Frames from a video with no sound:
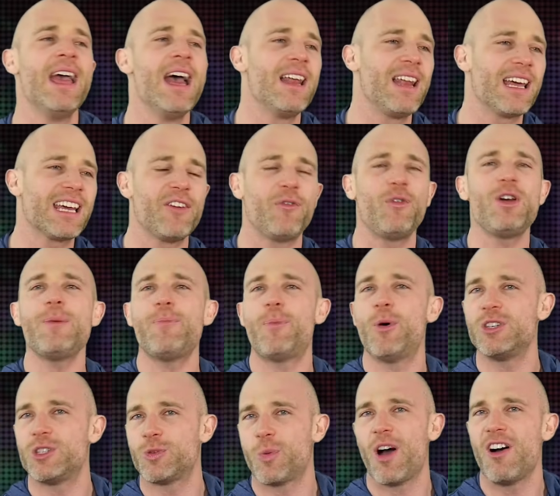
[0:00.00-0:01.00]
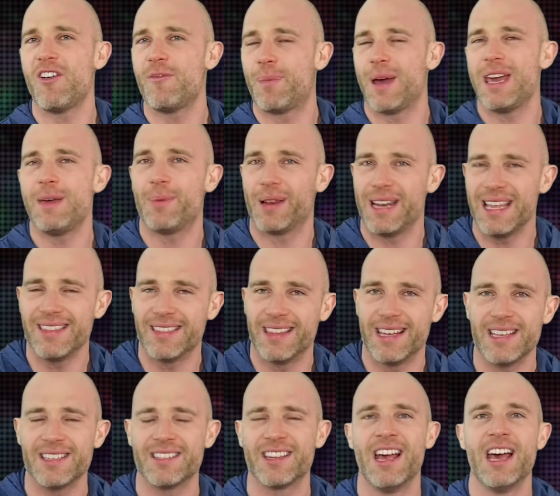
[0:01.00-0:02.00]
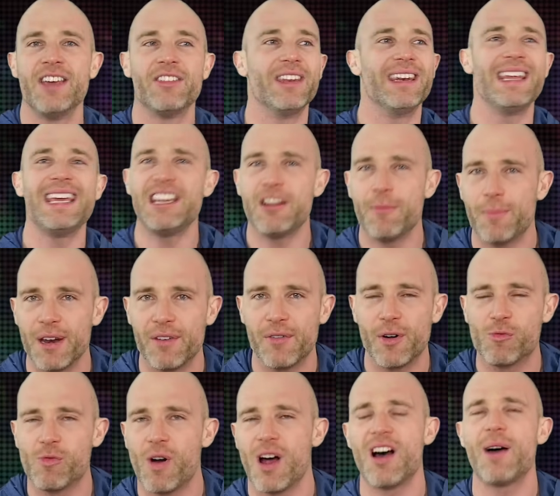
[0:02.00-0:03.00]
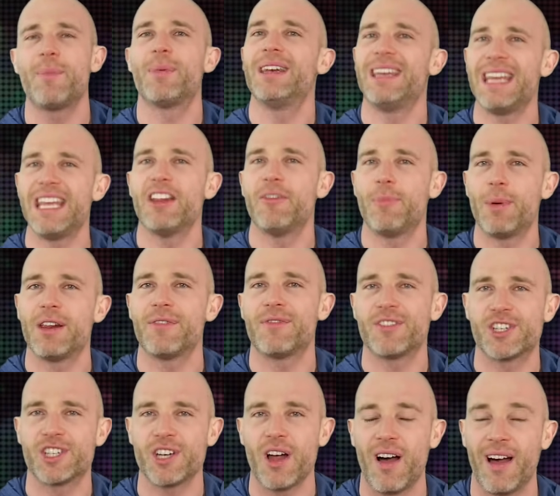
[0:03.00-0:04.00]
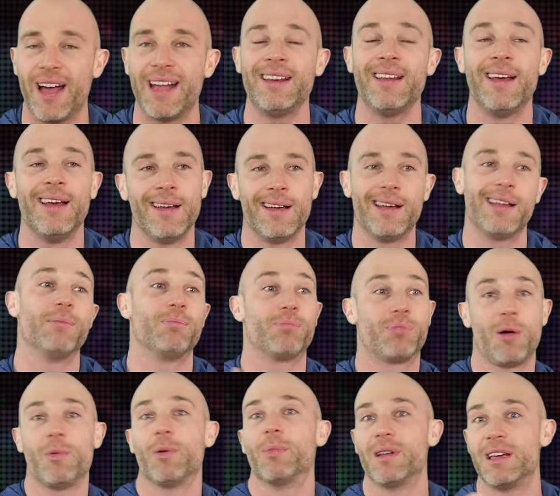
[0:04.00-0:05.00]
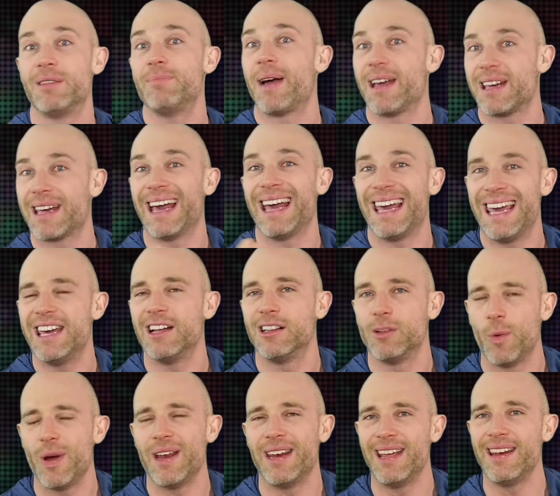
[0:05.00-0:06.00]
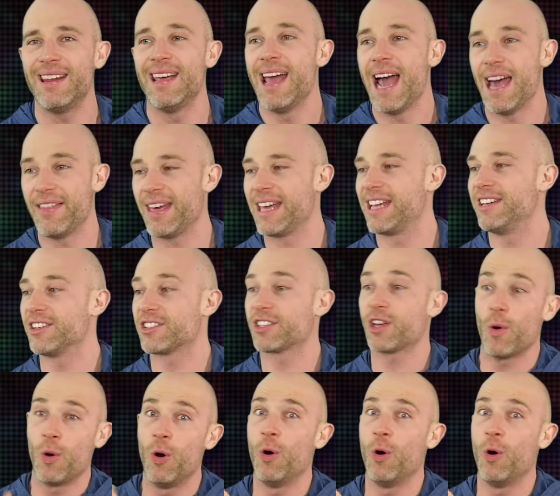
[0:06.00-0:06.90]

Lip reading: Like, if we put 12 people in this that need a bit of a rub and need a bit of a shine, and probably make a heel win it, and they can just go,